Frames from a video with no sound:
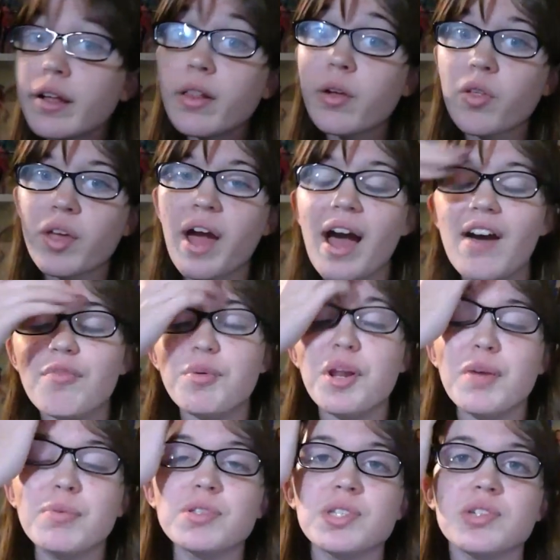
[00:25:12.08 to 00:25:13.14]
clearly I have been
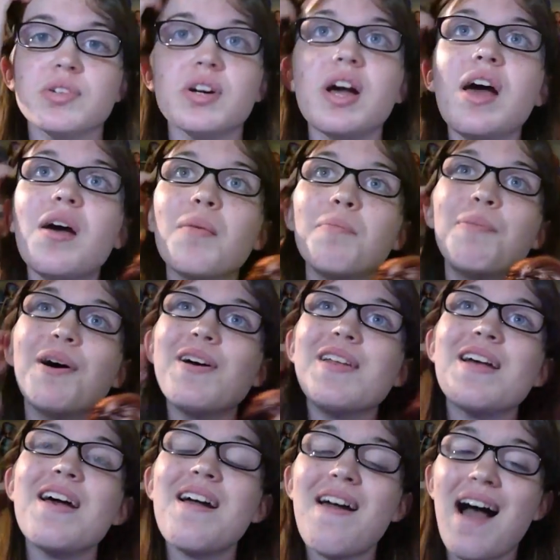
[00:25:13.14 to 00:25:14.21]
able to. But
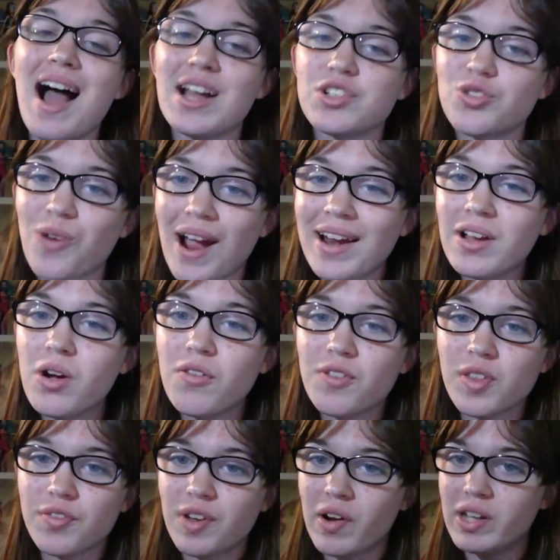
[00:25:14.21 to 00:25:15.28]
I try to go for
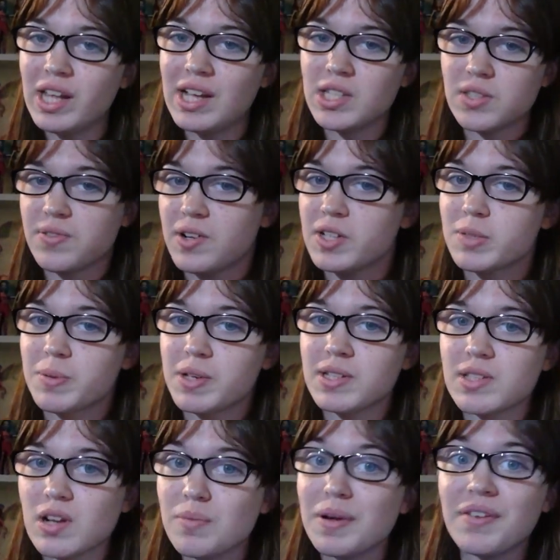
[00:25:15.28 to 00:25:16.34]
the fairy lines first
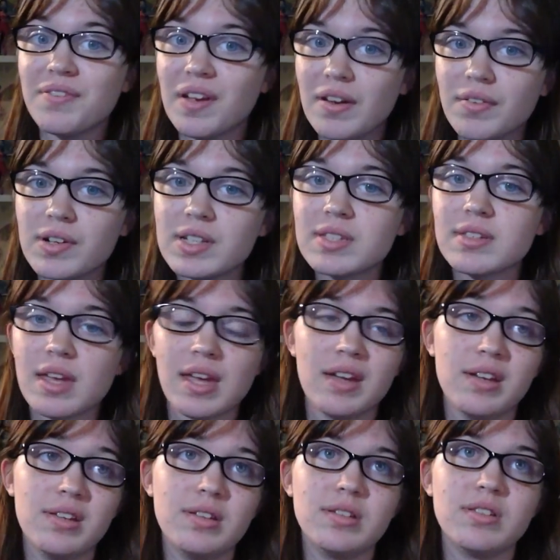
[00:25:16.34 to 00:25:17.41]
because they're my favorites,
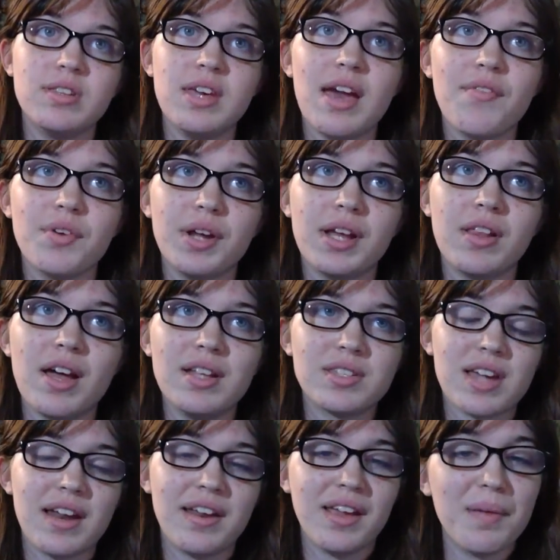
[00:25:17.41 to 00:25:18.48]
and the everyday lines
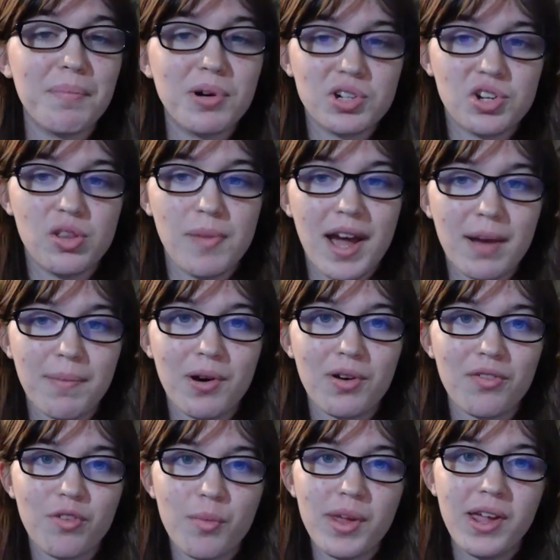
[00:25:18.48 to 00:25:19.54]
kind of get pushed to the back
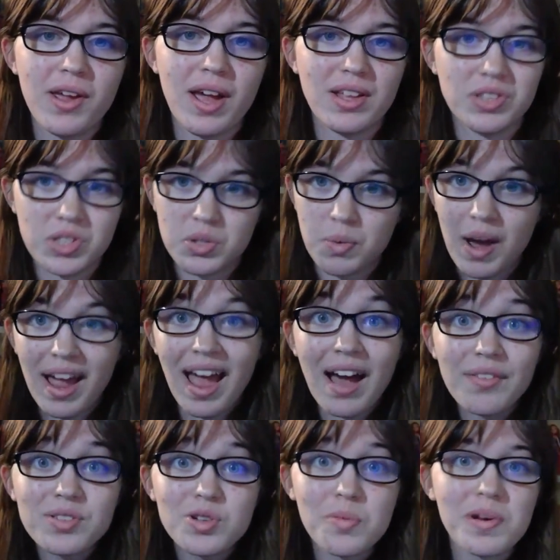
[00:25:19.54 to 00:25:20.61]
burner for me, hence why I
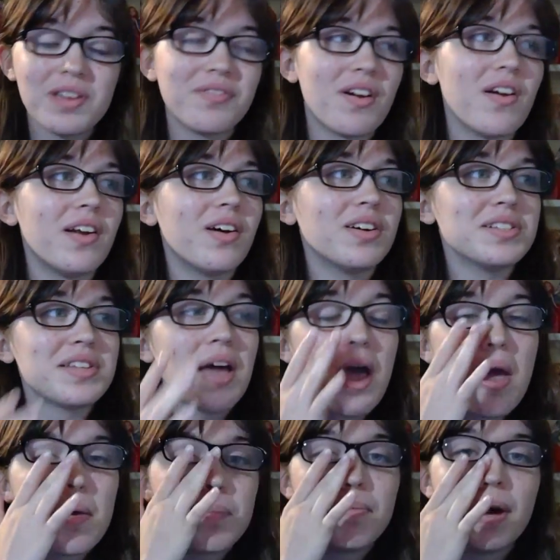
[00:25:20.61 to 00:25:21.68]
have so many fairy dolls.
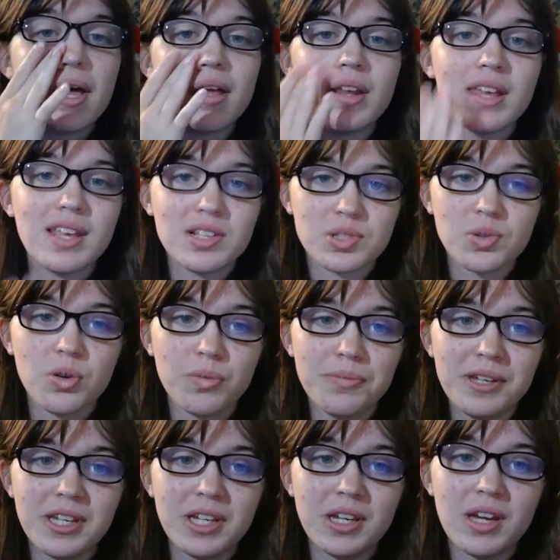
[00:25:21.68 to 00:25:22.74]
But he sold
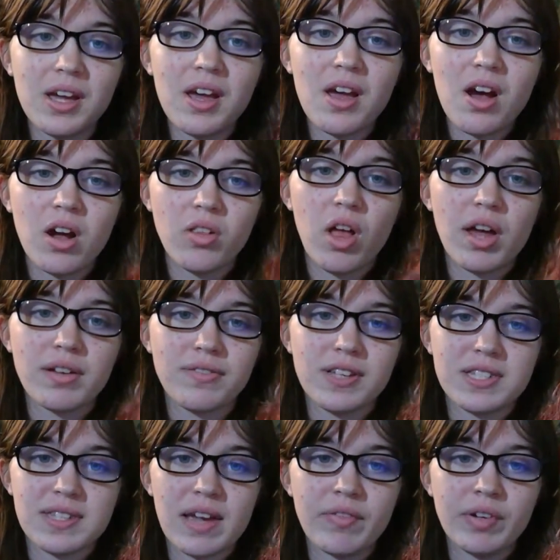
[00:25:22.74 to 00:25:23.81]
me a lot of
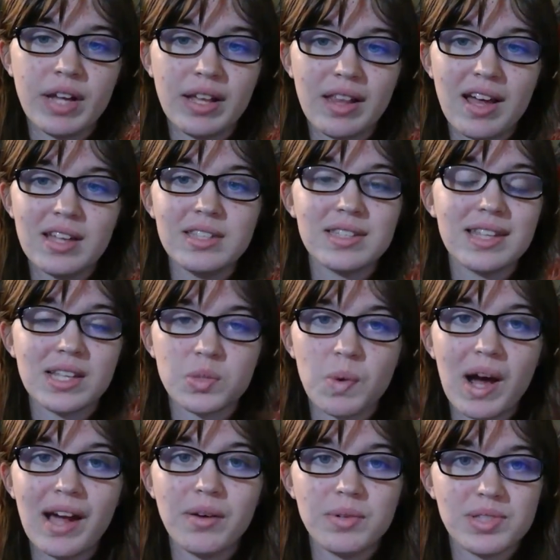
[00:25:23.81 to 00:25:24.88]
his everyday lines, and that's
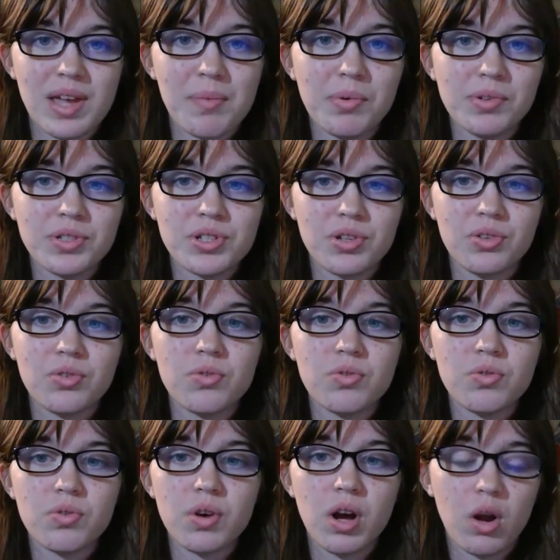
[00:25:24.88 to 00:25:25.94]
why I was able
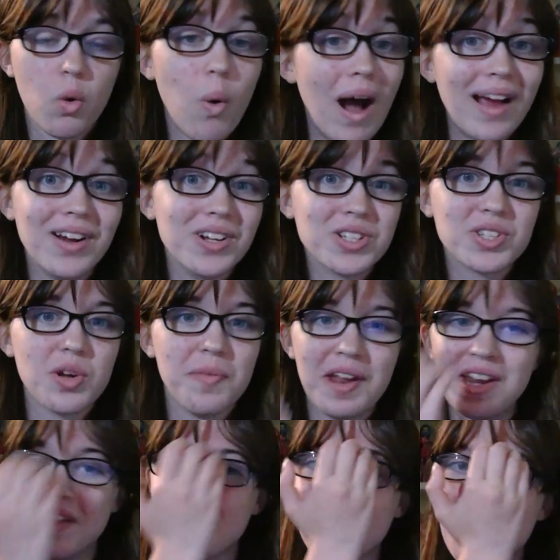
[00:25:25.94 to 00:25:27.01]
to acquire so
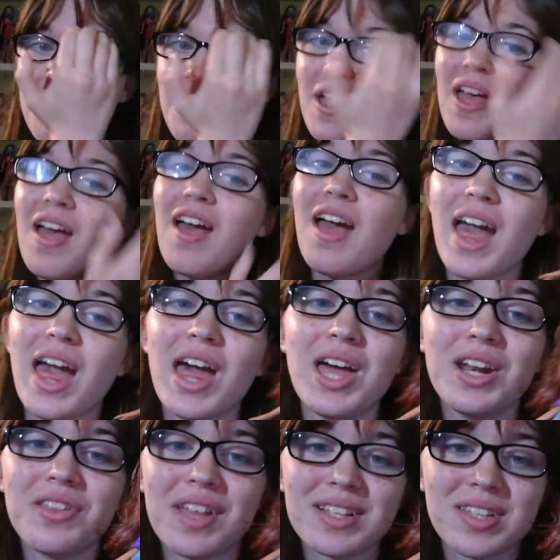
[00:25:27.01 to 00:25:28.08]
many of them.
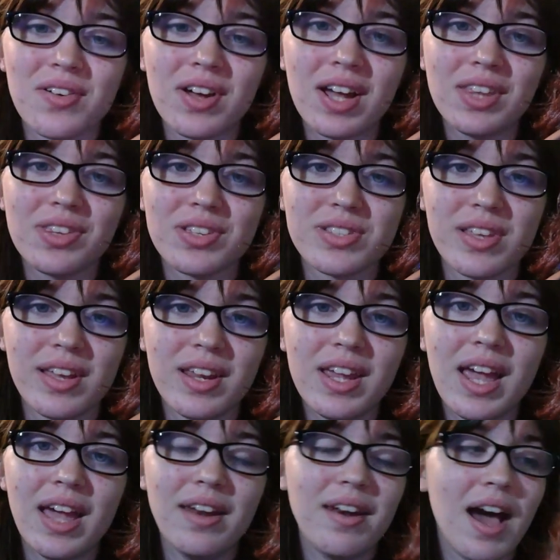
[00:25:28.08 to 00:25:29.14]
And that's how I got this
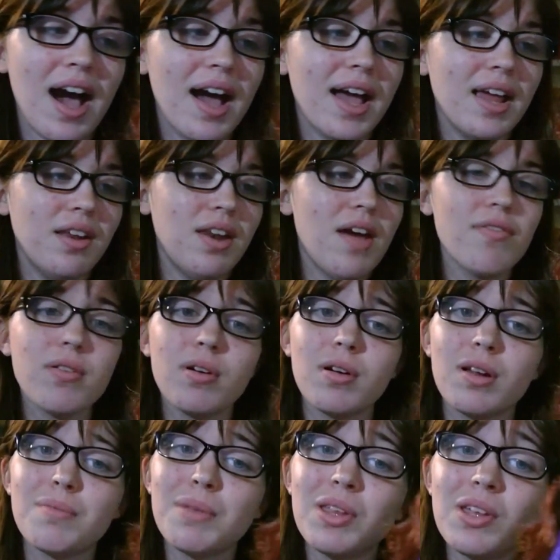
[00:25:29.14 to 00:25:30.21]
lady, and I
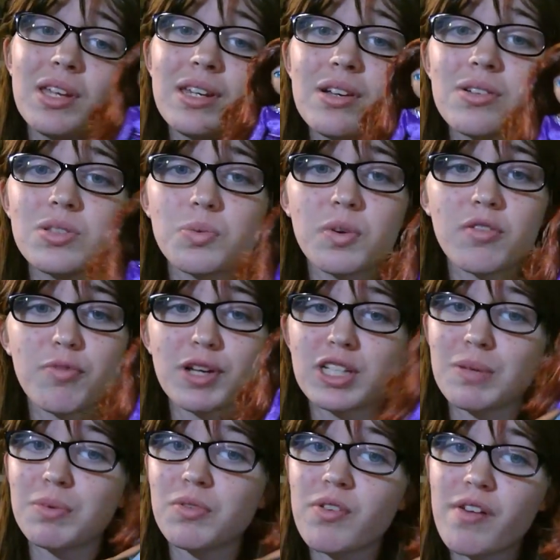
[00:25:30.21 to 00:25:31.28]
never in a million years would have
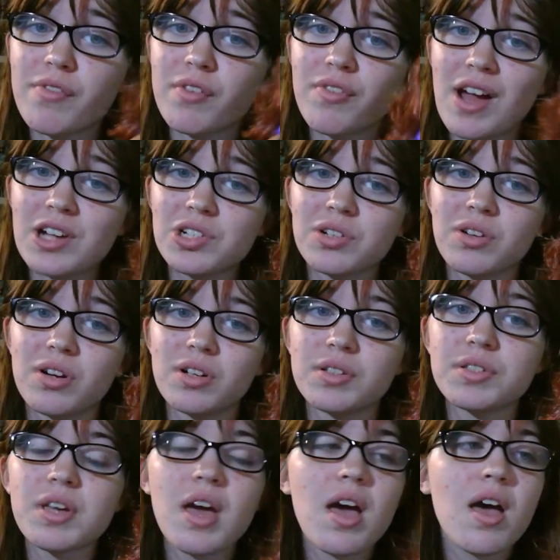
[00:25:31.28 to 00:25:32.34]
picked up the Forever Fashion
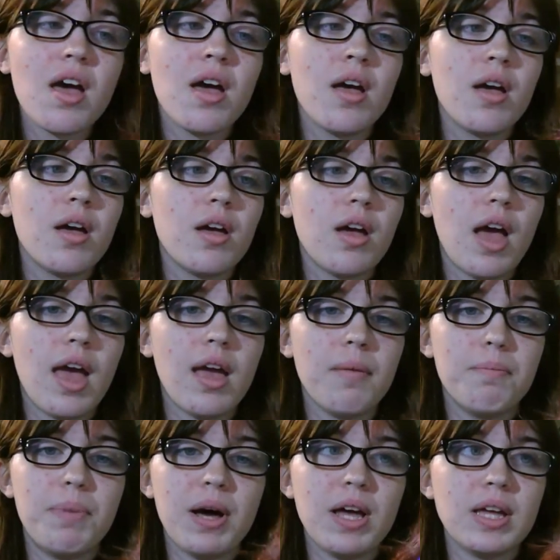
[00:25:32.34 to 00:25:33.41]
dolls.
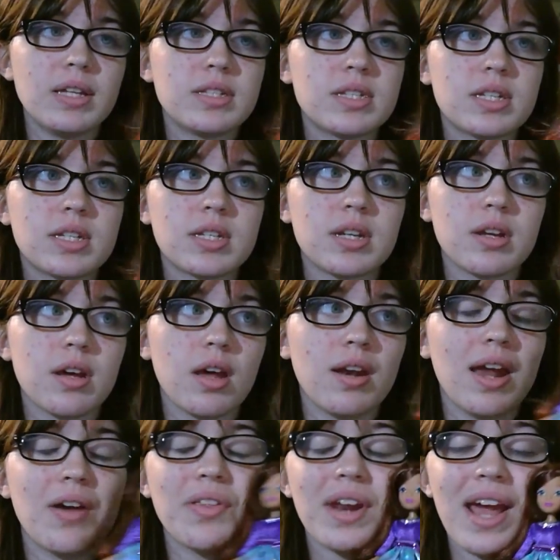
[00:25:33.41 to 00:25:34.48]
But
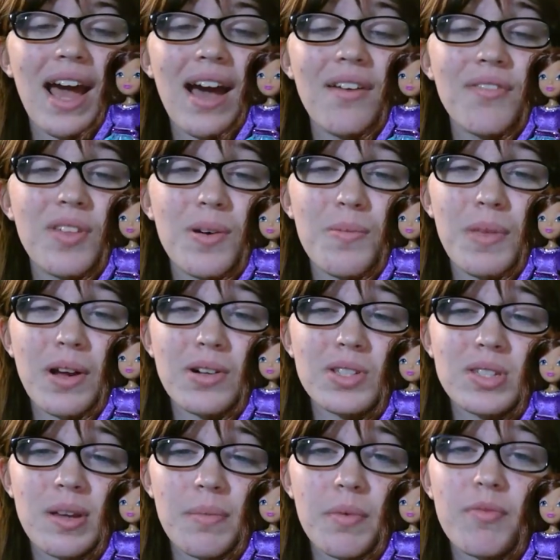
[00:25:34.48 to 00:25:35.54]
now that I have them, they are
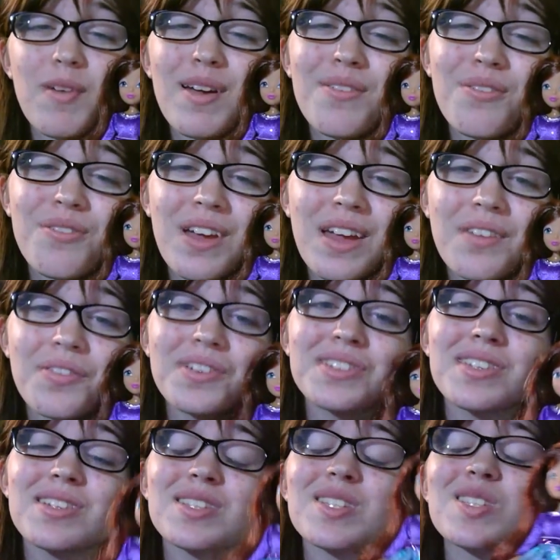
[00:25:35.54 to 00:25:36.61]
some of my favorites,
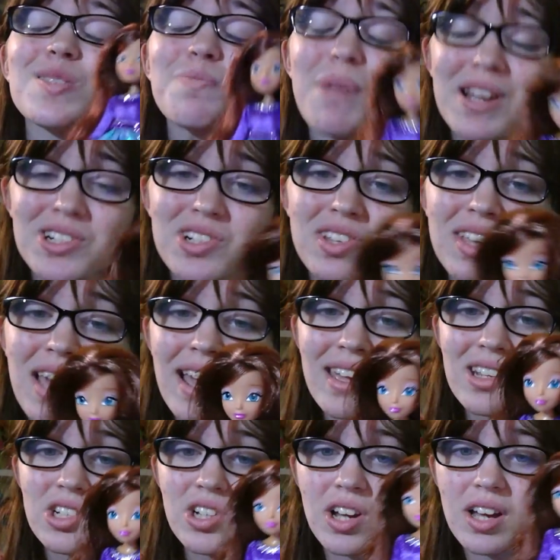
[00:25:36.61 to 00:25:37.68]
especially
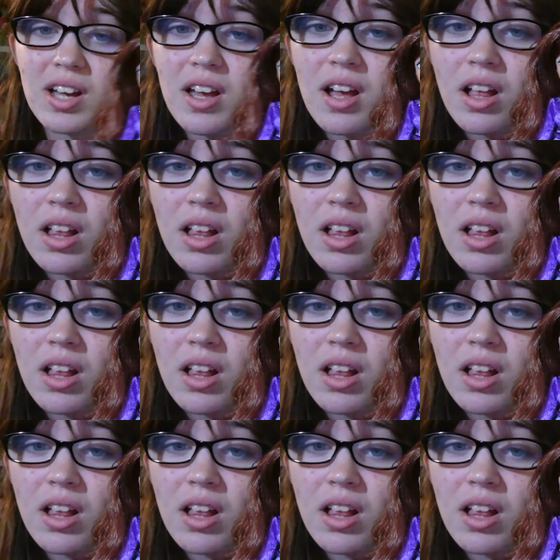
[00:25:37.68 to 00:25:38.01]
Aisha